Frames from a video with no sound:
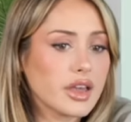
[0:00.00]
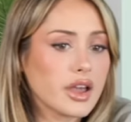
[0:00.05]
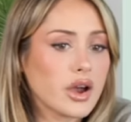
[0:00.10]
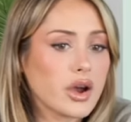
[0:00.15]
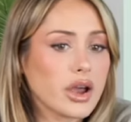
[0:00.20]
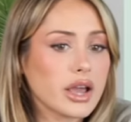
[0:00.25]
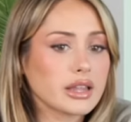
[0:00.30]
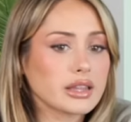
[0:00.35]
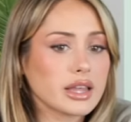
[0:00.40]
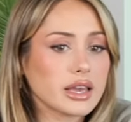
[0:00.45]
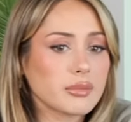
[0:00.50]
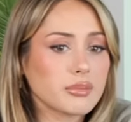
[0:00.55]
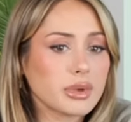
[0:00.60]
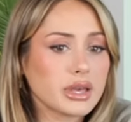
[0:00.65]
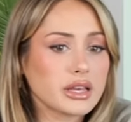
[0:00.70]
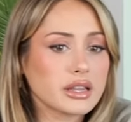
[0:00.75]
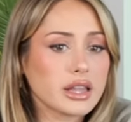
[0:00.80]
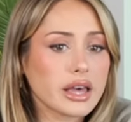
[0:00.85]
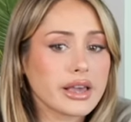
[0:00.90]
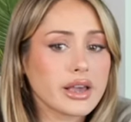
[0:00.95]
there and like
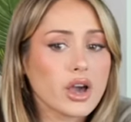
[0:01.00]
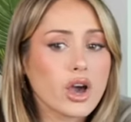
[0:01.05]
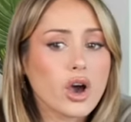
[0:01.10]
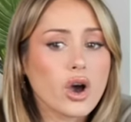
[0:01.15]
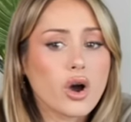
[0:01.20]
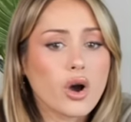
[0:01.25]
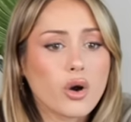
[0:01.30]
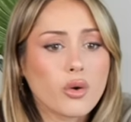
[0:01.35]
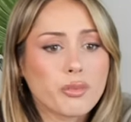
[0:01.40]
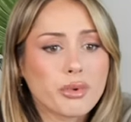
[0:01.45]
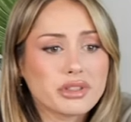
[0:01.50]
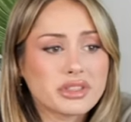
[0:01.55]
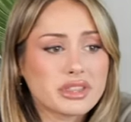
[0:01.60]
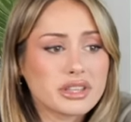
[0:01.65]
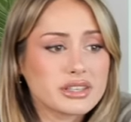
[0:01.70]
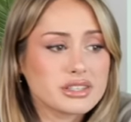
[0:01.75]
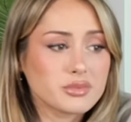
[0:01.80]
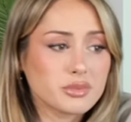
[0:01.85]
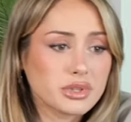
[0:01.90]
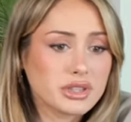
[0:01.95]
being like oh but
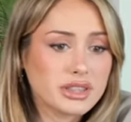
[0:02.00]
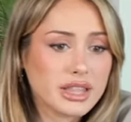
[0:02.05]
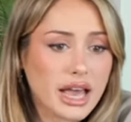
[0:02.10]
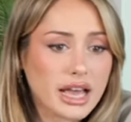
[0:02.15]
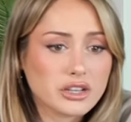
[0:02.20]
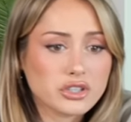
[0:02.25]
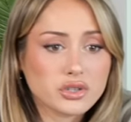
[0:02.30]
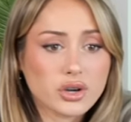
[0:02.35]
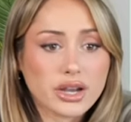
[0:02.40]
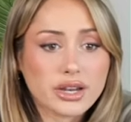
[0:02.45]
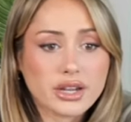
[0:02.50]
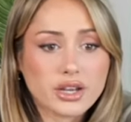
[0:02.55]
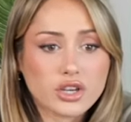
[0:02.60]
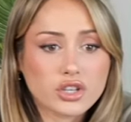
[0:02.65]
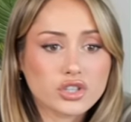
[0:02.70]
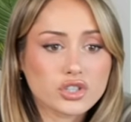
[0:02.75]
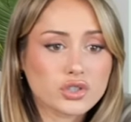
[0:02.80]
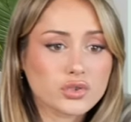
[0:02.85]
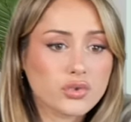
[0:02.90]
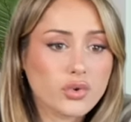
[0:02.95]
this but that trying to
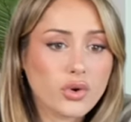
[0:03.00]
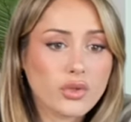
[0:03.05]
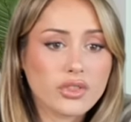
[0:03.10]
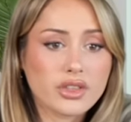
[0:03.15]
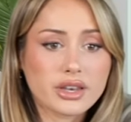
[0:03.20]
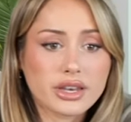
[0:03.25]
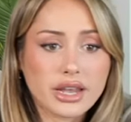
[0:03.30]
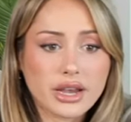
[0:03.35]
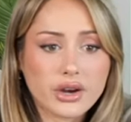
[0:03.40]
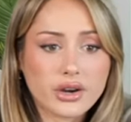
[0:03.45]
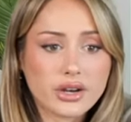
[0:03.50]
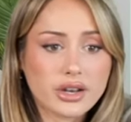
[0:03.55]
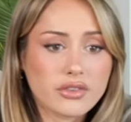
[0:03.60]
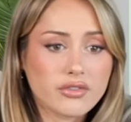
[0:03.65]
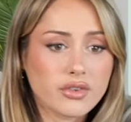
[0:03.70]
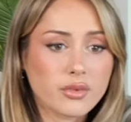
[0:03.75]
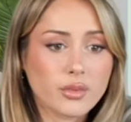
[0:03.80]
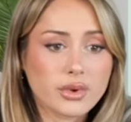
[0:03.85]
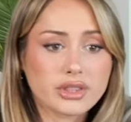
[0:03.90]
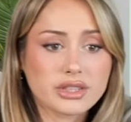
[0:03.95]
control the
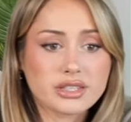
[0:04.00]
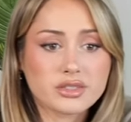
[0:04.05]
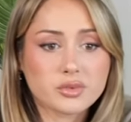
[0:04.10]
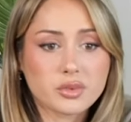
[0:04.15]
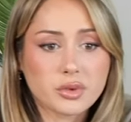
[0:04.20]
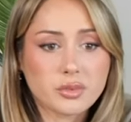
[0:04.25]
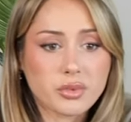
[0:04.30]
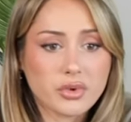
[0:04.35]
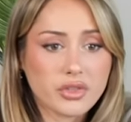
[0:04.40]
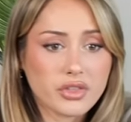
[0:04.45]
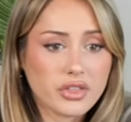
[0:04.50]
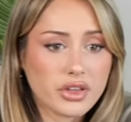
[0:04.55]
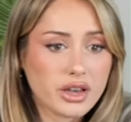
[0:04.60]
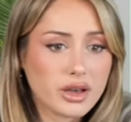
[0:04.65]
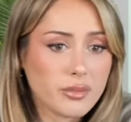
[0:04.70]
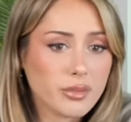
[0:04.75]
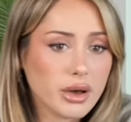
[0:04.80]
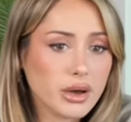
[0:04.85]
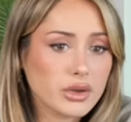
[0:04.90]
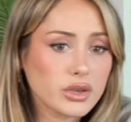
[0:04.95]
narrative and what these people
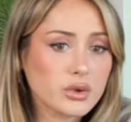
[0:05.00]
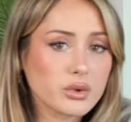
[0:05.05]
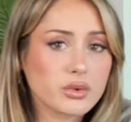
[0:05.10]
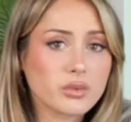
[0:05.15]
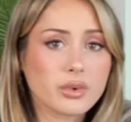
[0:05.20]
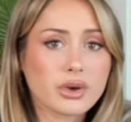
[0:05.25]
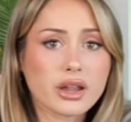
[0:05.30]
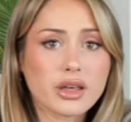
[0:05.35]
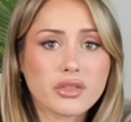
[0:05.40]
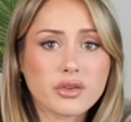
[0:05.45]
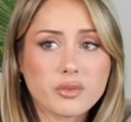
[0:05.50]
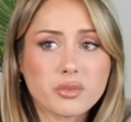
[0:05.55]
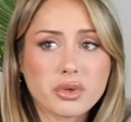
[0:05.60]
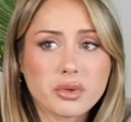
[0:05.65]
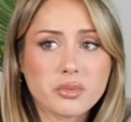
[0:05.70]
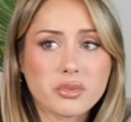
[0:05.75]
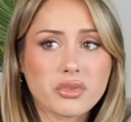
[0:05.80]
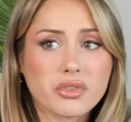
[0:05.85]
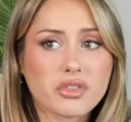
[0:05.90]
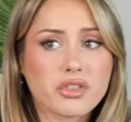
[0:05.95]
think about you and what other
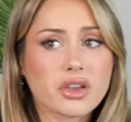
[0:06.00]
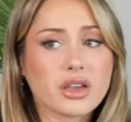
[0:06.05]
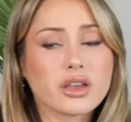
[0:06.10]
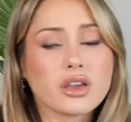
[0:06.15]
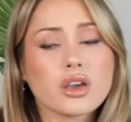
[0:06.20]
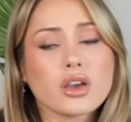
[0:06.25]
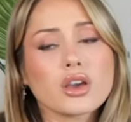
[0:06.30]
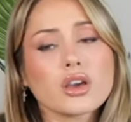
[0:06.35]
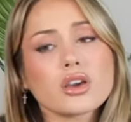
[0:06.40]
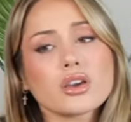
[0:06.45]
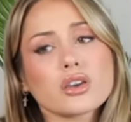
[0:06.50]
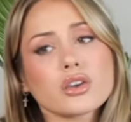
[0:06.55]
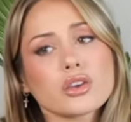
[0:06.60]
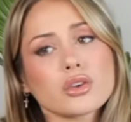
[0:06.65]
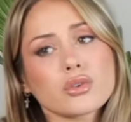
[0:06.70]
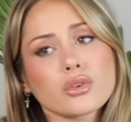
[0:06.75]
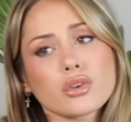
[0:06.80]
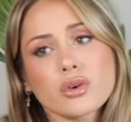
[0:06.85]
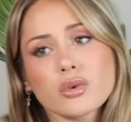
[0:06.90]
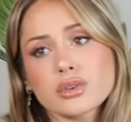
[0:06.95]
people think
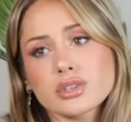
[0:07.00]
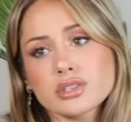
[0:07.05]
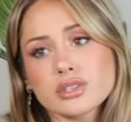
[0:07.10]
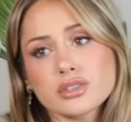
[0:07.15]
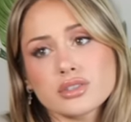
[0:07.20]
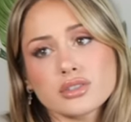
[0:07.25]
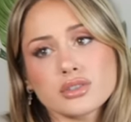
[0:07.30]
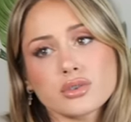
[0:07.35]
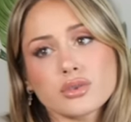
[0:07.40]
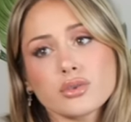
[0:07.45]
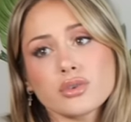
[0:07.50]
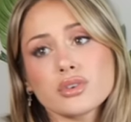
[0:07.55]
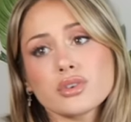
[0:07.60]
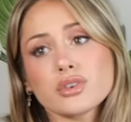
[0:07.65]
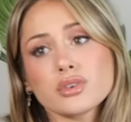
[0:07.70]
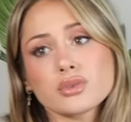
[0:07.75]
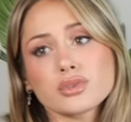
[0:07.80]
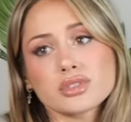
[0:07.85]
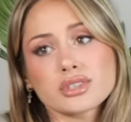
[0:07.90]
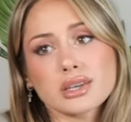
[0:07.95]
you know what to do
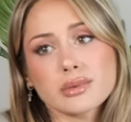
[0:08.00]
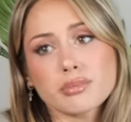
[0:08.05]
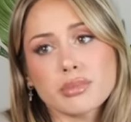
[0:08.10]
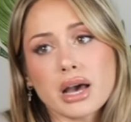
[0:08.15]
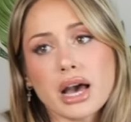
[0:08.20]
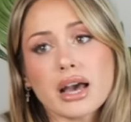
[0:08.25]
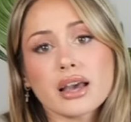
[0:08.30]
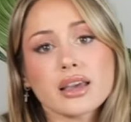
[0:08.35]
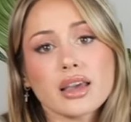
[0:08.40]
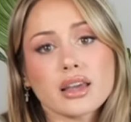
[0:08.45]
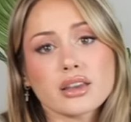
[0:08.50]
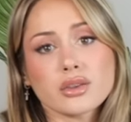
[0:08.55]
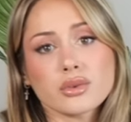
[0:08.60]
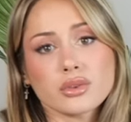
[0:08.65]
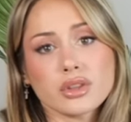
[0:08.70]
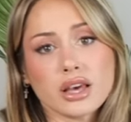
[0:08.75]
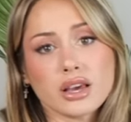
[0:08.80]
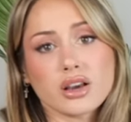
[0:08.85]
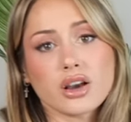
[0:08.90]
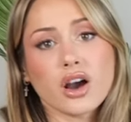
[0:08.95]
you sit back and you
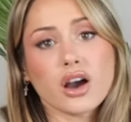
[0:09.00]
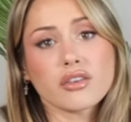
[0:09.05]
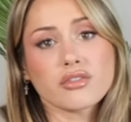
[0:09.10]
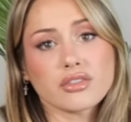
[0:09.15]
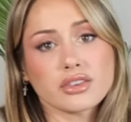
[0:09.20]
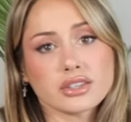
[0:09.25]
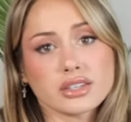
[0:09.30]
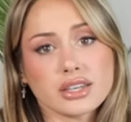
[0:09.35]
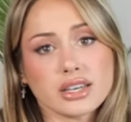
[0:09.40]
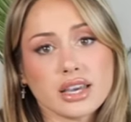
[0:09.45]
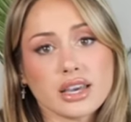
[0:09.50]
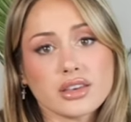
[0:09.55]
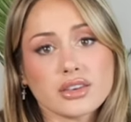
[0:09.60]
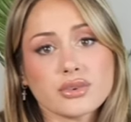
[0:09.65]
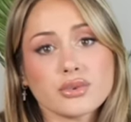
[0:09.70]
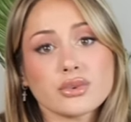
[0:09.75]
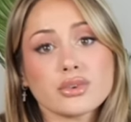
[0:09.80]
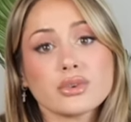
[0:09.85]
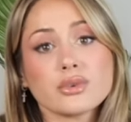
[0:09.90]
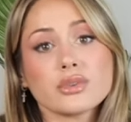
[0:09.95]
let god vindicate
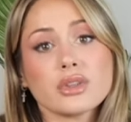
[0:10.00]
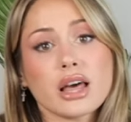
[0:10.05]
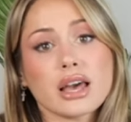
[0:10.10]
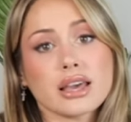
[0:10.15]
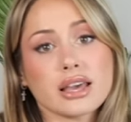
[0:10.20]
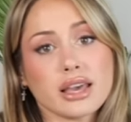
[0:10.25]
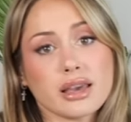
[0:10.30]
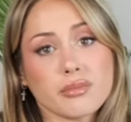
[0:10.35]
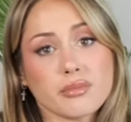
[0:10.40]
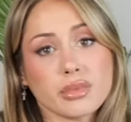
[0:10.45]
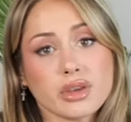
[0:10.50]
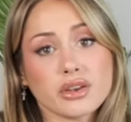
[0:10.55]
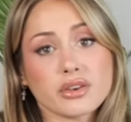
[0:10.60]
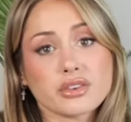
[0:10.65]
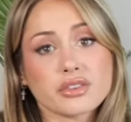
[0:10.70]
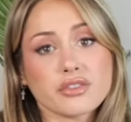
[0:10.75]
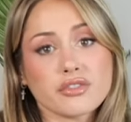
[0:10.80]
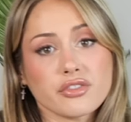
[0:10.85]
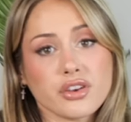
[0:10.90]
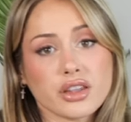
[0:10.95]
you you let him be your
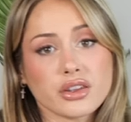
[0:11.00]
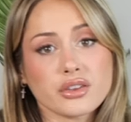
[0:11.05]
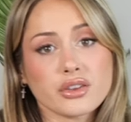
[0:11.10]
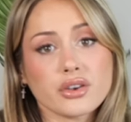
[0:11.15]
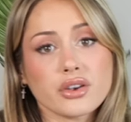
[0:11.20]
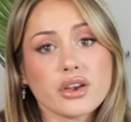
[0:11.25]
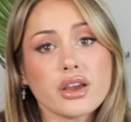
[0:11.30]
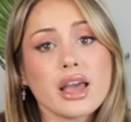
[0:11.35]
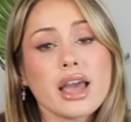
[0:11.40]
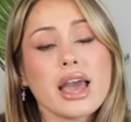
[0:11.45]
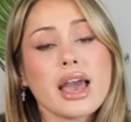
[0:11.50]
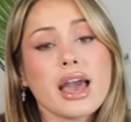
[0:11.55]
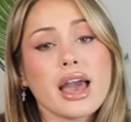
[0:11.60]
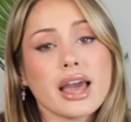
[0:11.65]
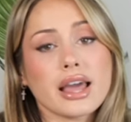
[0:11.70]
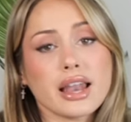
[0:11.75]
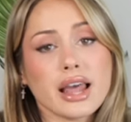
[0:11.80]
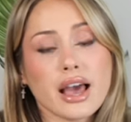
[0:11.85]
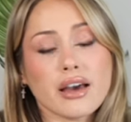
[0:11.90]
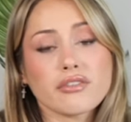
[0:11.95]
defender
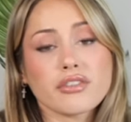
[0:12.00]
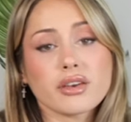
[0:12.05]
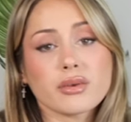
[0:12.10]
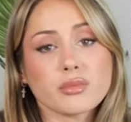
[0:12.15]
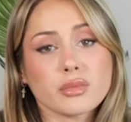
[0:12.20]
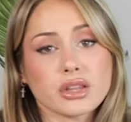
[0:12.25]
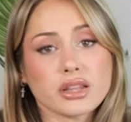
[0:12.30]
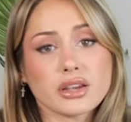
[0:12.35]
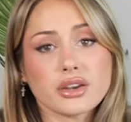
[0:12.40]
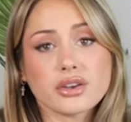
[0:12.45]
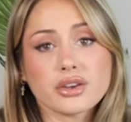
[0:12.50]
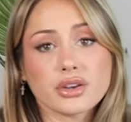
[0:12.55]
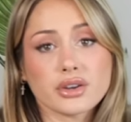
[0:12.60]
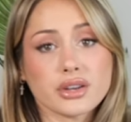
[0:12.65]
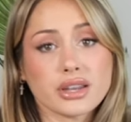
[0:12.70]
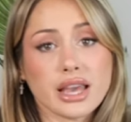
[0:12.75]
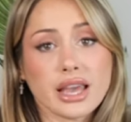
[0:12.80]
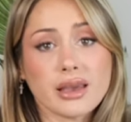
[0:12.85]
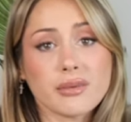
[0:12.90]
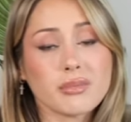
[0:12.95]
and have him clear your
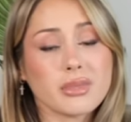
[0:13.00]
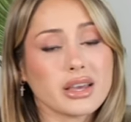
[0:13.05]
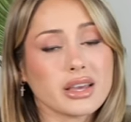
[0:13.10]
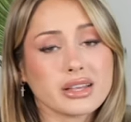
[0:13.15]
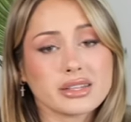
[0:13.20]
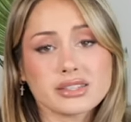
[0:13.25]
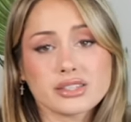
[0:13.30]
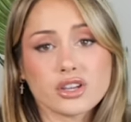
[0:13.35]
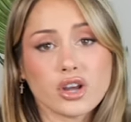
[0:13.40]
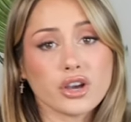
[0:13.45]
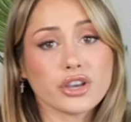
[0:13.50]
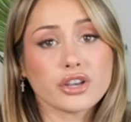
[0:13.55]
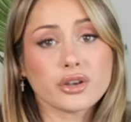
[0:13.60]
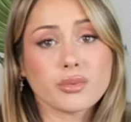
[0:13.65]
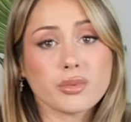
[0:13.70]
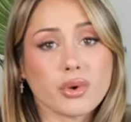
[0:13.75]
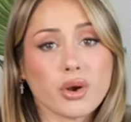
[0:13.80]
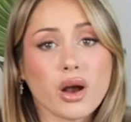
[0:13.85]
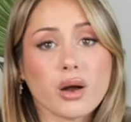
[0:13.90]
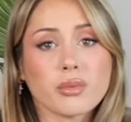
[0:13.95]
name it's not your
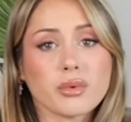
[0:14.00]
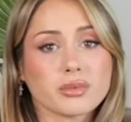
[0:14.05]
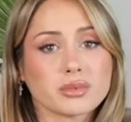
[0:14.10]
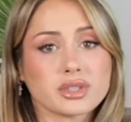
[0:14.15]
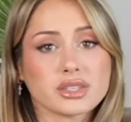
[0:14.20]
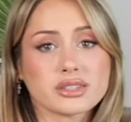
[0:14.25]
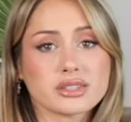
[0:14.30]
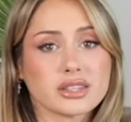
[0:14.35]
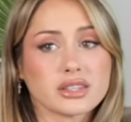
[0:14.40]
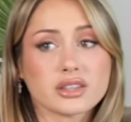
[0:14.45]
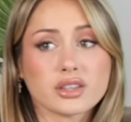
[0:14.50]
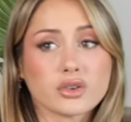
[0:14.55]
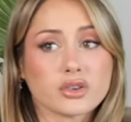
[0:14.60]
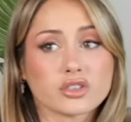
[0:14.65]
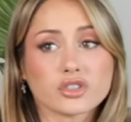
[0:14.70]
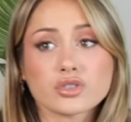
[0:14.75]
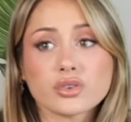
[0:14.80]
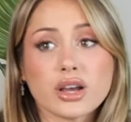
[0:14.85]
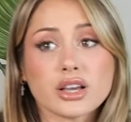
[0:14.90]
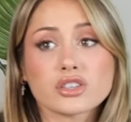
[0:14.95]
problem to sit there
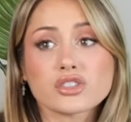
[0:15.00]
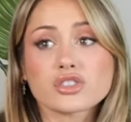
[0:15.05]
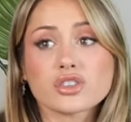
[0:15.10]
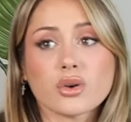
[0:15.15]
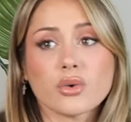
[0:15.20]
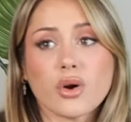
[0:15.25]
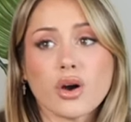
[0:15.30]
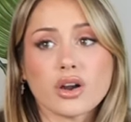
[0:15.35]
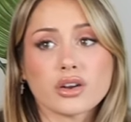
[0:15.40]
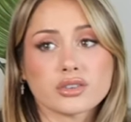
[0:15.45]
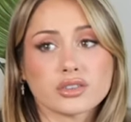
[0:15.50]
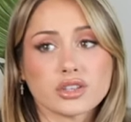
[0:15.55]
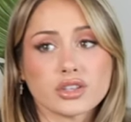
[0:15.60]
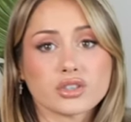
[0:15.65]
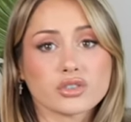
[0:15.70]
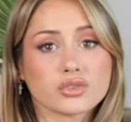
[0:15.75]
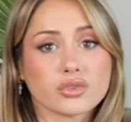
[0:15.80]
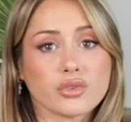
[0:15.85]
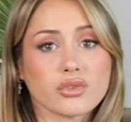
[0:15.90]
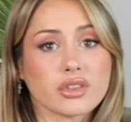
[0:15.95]
and try so hard to
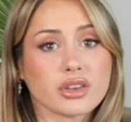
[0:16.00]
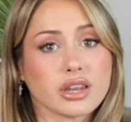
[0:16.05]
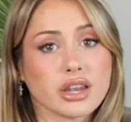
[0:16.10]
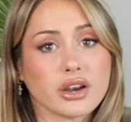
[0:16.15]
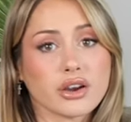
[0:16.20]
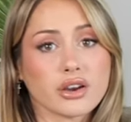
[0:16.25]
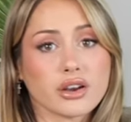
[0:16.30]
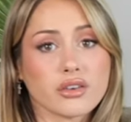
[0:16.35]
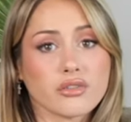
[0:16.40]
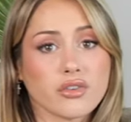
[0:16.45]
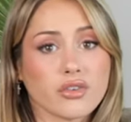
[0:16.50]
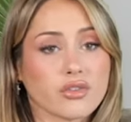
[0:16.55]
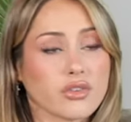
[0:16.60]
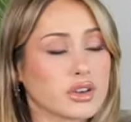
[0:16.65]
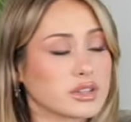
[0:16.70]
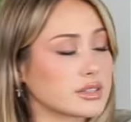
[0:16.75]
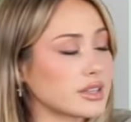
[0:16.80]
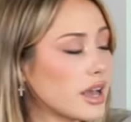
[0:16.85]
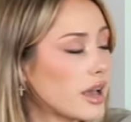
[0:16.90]
control the narrative of what's